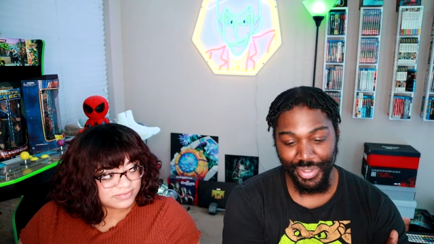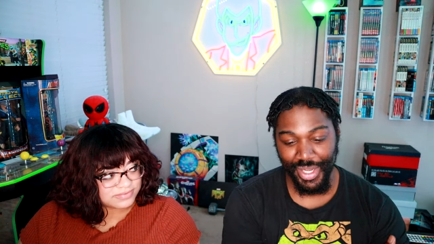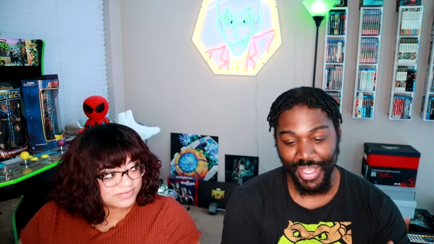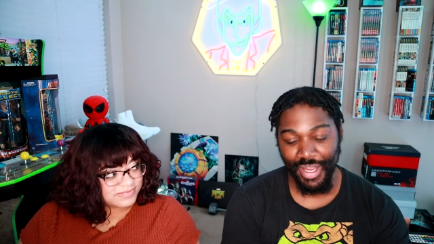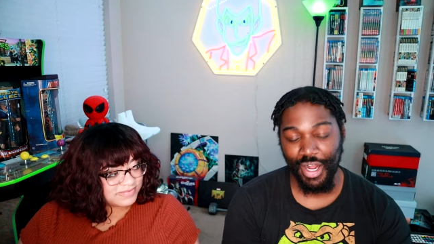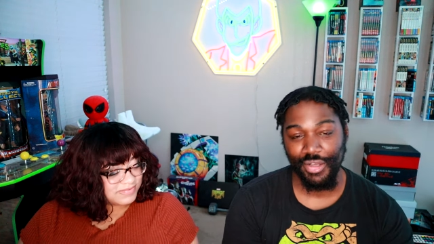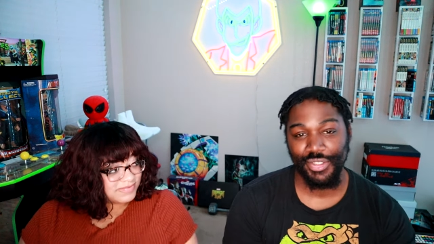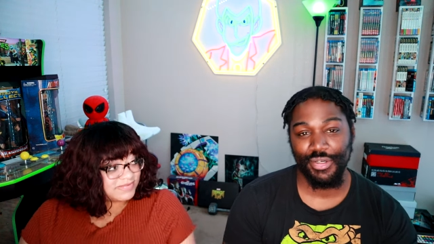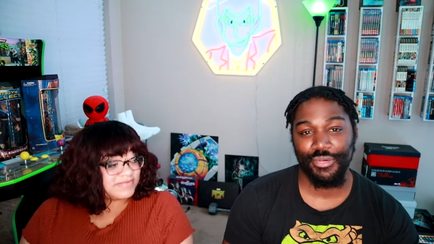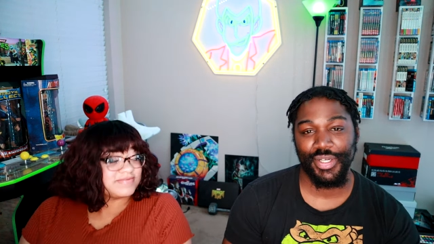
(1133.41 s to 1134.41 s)
Speaker 1: And I can't
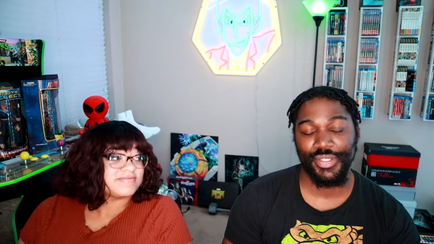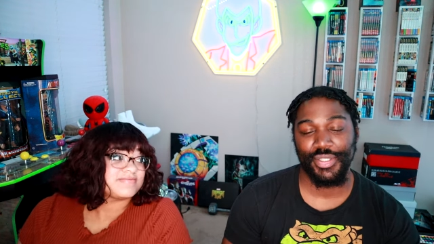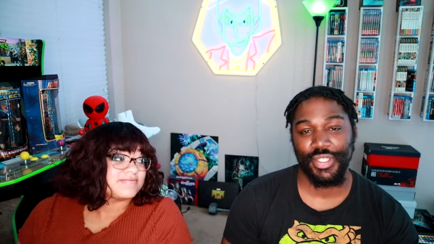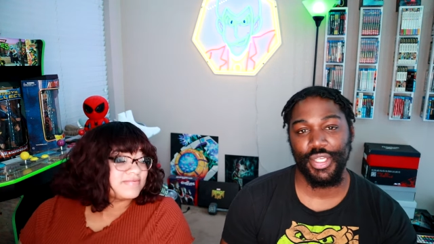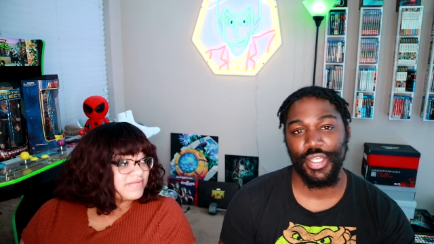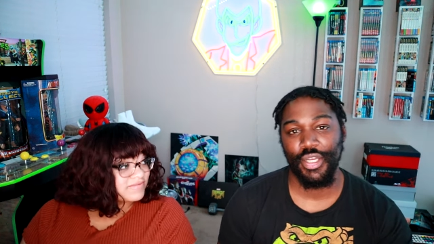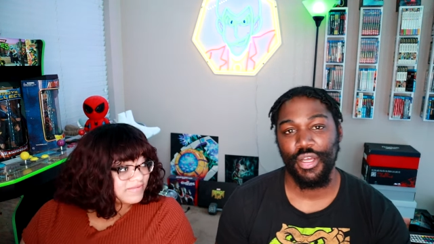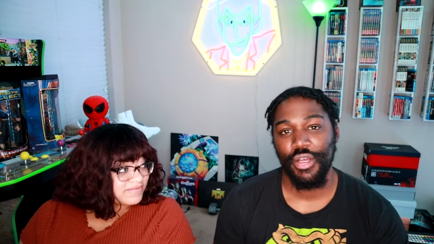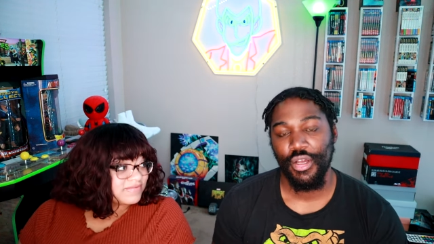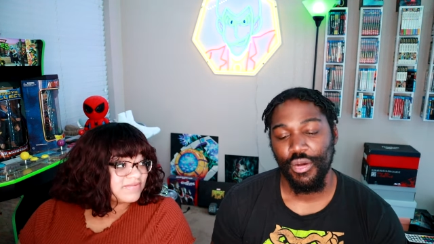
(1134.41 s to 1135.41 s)
also wait to see
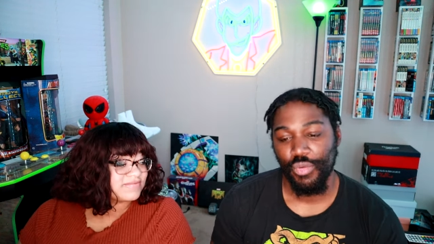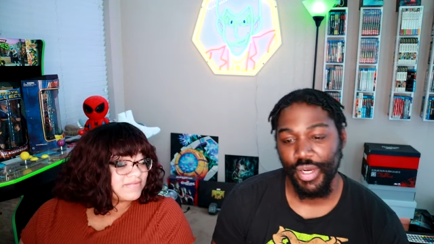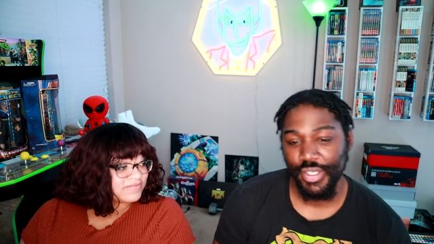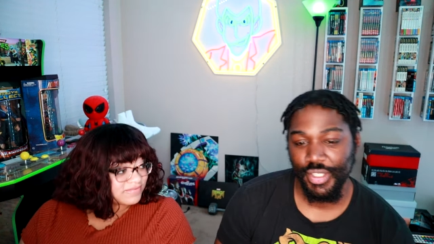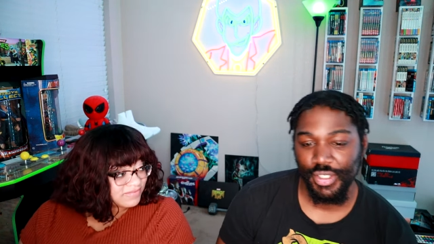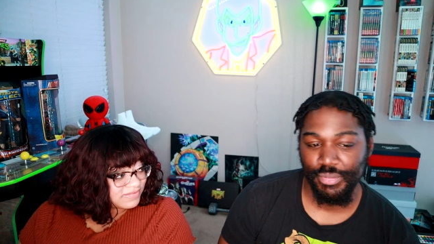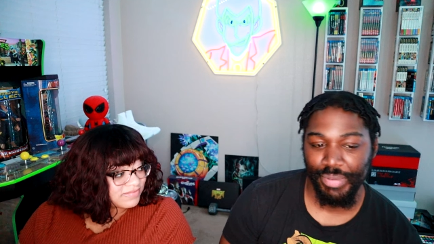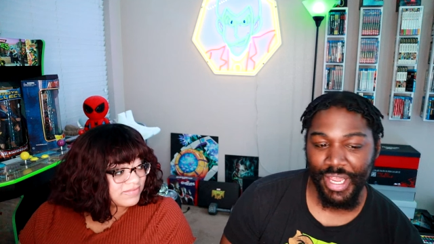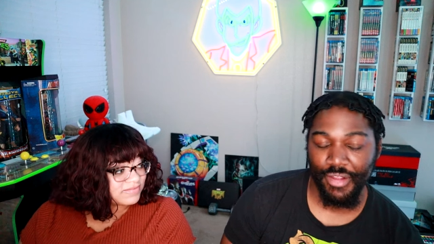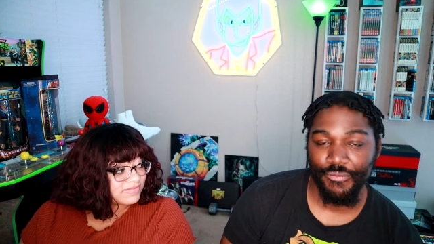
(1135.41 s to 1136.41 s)
what is his
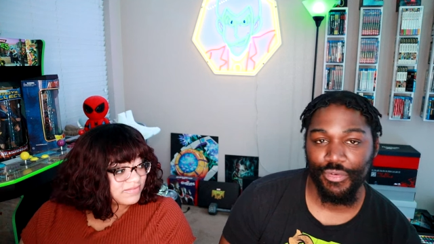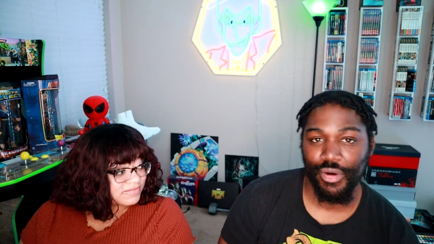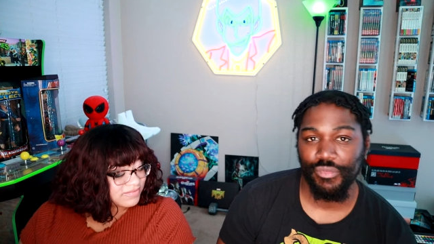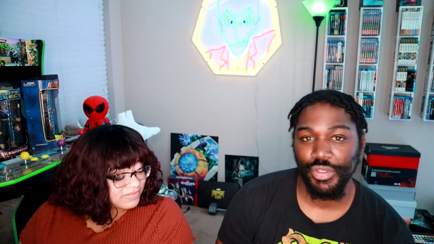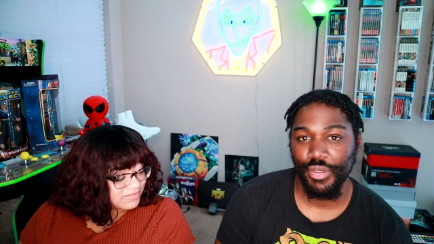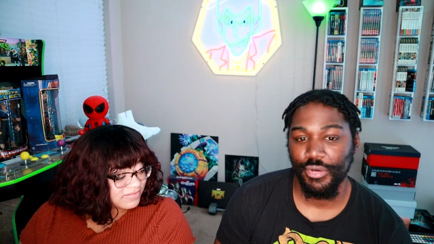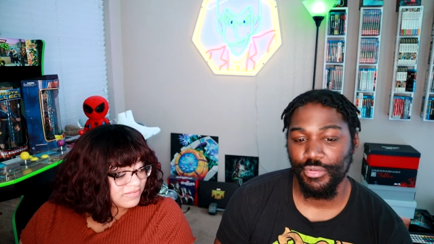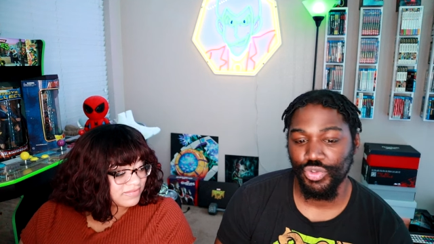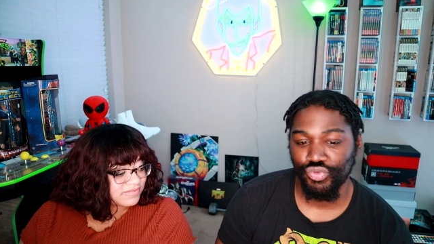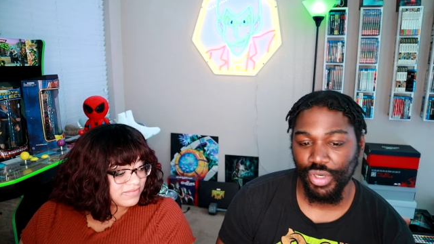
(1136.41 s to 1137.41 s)
back and forth with the
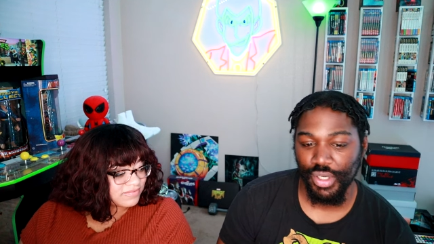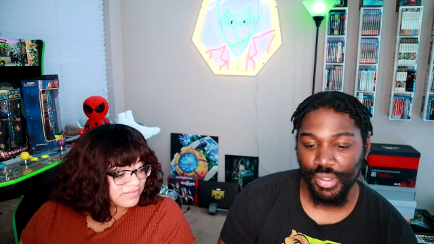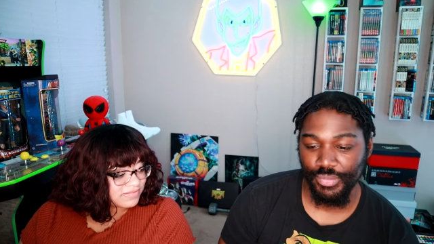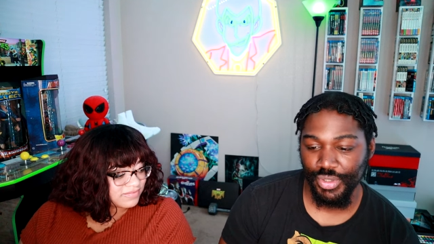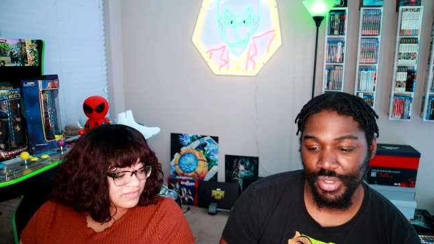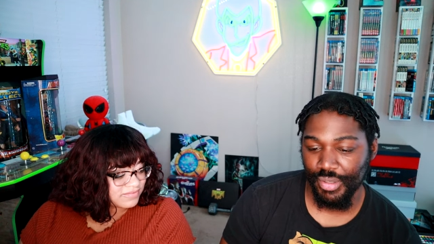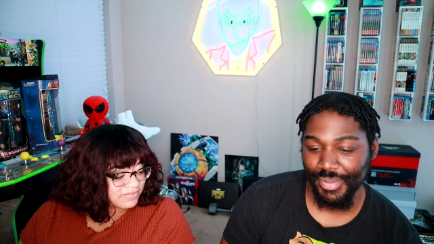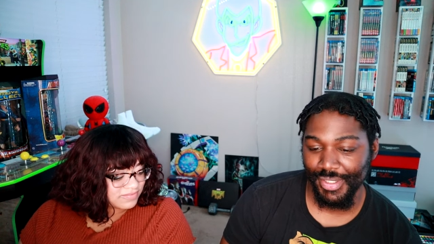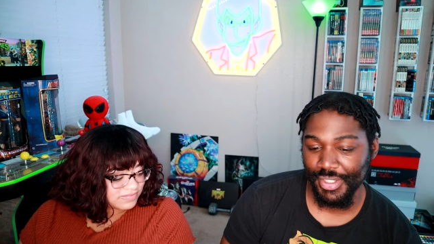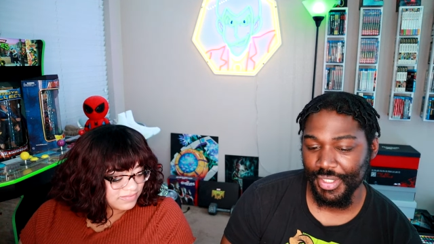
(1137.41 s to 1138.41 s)
Utroms, you know,
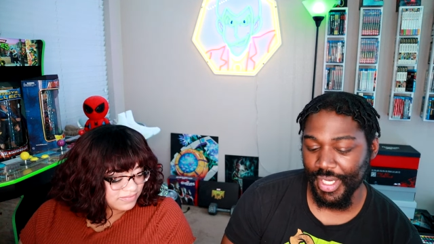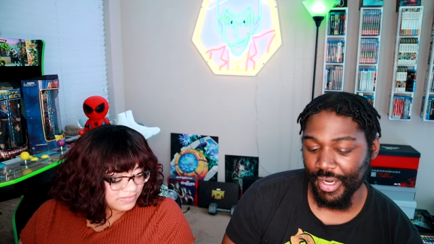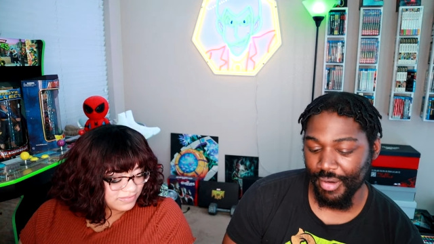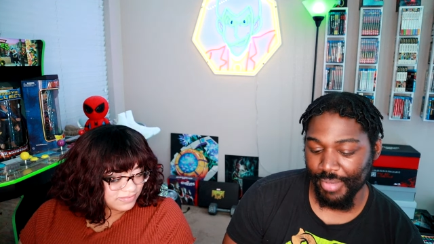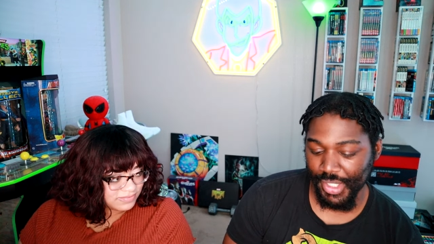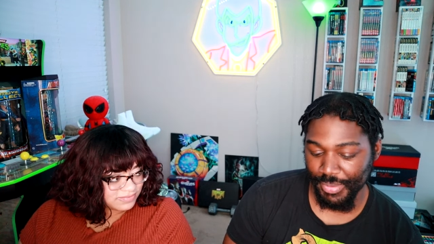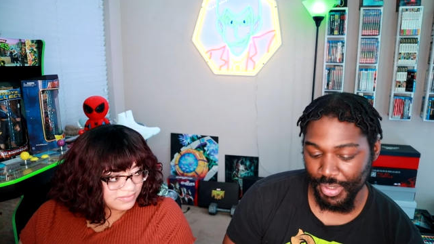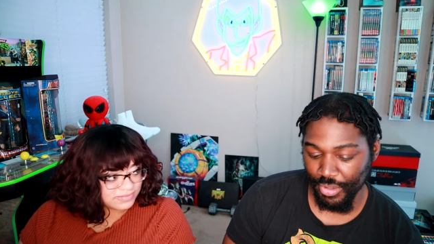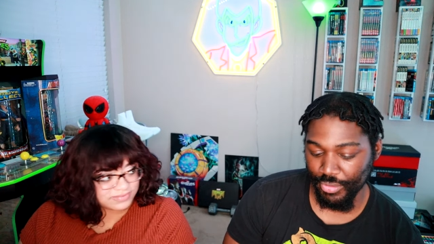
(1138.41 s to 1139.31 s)
because this kind of reminds me of the